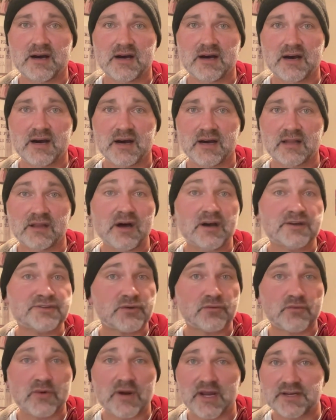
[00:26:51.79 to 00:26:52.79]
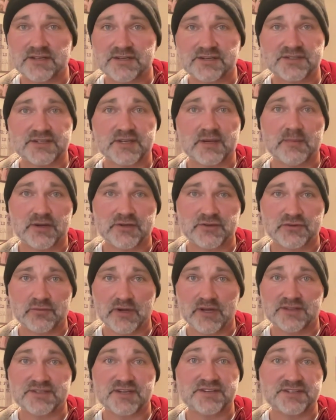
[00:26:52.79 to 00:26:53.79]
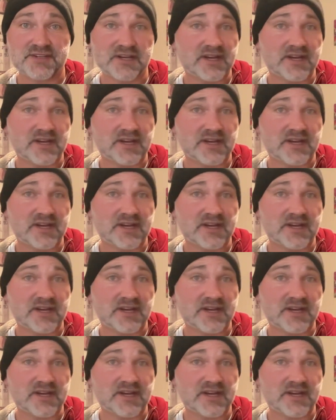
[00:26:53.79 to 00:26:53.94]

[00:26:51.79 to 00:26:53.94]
I lost the right to see my twins.